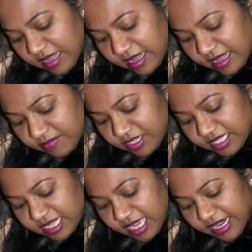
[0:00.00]
I'm just
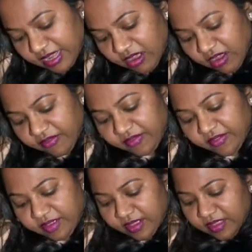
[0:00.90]
cutting off
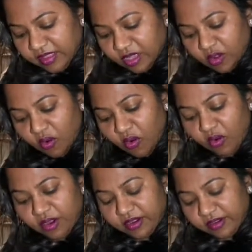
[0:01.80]
the
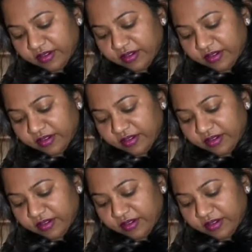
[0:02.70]
core.